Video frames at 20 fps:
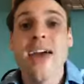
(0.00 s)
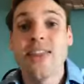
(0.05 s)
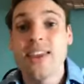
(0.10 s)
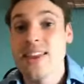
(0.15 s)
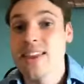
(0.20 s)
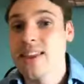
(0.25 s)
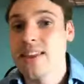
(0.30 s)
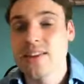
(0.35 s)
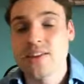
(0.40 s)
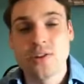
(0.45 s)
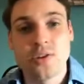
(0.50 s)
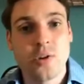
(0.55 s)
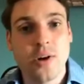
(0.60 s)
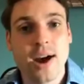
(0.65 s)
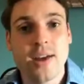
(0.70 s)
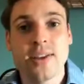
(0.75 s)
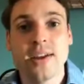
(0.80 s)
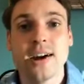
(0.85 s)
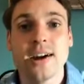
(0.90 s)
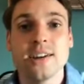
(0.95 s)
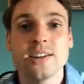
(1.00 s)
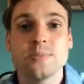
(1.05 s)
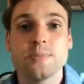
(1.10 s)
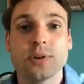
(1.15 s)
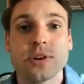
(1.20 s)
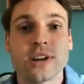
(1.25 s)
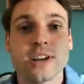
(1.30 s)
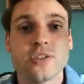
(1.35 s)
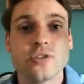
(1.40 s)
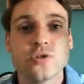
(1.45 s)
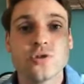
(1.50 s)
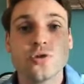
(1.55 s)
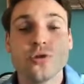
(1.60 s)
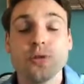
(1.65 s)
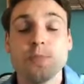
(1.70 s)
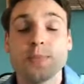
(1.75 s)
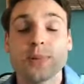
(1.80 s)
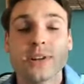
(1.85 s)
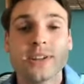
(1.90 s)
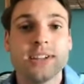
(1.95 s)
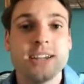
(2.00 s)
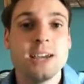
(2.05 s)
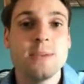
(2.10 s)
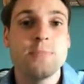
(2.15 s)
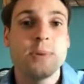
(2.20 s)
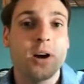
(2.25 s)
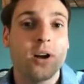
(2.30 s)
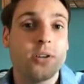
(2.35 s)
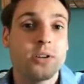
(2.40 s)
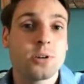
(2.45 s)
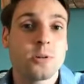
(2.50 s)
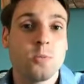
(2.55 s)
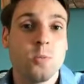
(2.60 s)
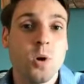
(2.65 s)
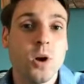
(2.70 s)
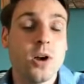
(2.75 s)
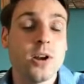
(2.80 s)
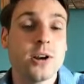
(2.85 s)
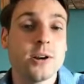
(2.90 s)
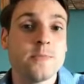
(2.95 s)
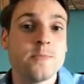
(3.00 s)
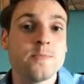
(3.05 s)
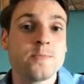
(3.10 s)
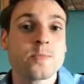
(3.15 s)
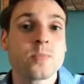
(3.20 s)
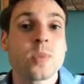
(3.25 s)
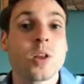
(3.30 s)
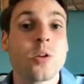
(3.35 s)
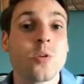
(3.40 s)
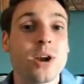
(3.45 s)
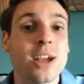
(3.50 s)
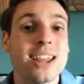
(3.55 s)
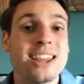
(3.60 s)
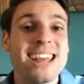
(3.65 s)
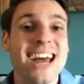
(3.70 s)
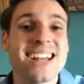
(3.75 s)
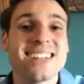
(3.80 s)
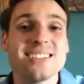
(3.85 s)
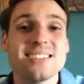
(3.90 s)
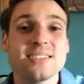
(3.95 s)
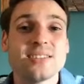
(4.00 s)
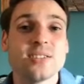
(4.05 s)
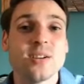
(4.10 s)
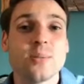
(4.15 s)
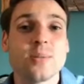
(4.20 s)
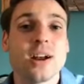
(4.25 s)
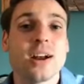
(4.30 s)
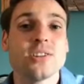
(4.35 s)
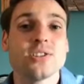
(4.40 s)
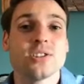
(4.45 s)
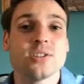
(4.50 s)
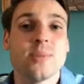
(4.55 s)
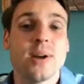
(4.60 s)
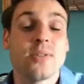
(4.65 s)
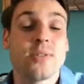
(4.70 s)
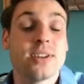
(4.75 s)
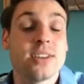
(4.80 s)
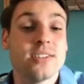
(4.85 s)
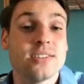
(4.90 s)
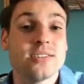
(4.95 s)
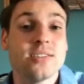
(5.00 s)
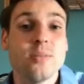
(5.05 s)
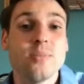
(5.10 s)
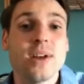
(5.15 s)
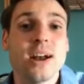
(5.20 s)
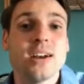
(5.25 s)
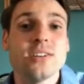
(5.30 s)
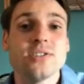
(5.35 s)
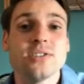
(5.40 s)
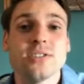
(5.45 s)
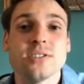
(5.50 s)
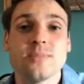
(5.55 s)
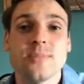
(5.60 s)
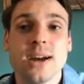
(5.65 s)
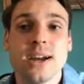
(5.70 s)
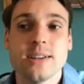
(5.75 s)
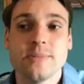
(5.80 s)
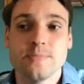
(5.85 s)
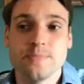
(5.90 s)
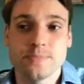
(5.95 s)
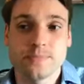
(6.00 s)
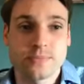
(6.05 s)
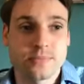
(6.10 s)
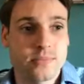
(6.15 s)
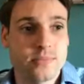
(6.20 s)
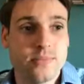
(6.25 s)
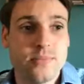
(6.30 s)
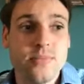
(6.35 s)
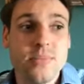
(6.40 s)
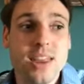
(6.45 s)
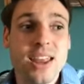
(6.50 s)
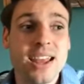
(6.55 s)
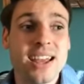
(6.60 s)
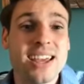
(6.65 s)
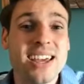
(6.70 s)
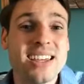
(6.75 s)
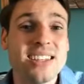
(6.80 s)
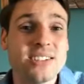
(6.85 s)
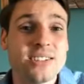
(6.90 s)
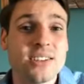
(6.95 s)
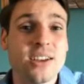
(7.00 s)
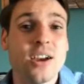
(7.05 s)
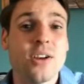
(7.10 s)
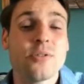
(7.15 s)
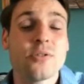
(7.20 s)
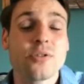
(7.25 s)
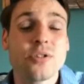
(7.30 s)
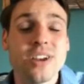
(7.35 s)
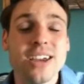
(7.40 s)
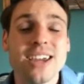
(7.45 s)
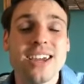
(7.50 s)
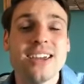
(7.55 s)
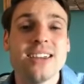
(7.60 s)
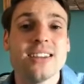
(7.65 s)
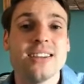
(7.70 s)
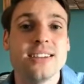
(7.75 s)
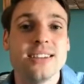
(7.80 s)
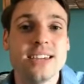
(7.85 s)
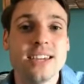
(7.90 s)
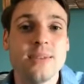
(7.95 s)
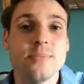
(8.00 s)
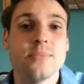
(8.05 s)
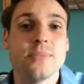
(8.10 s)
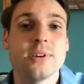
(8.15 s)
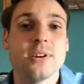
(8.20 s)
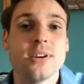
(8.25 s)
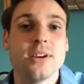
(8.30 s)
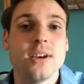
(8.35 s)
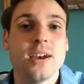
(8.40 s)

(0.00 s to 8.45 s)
And then you know how the iceberg gets super deep underwater, right? That's the subconscious mind, right? The subconscious mind, it's freaking deep.